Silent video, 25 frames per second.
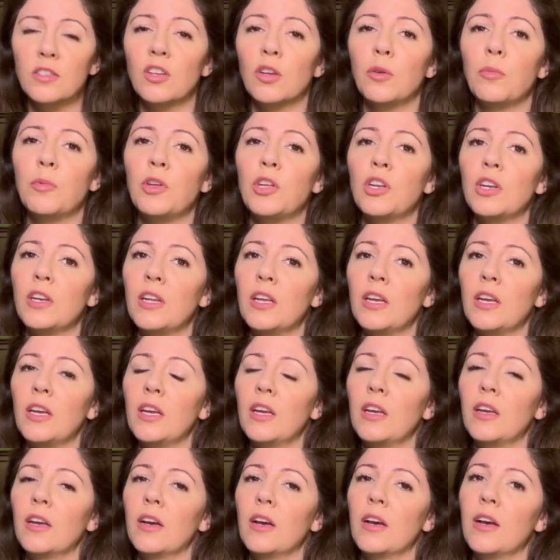
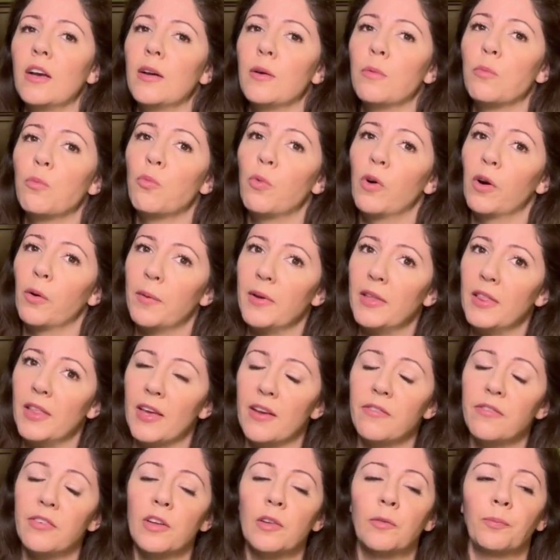community um, where we
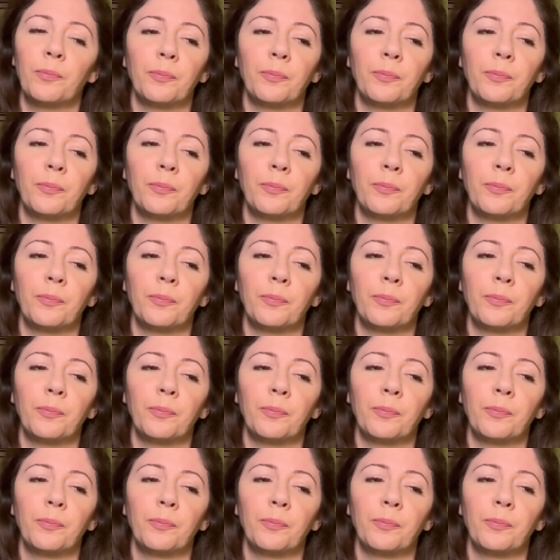live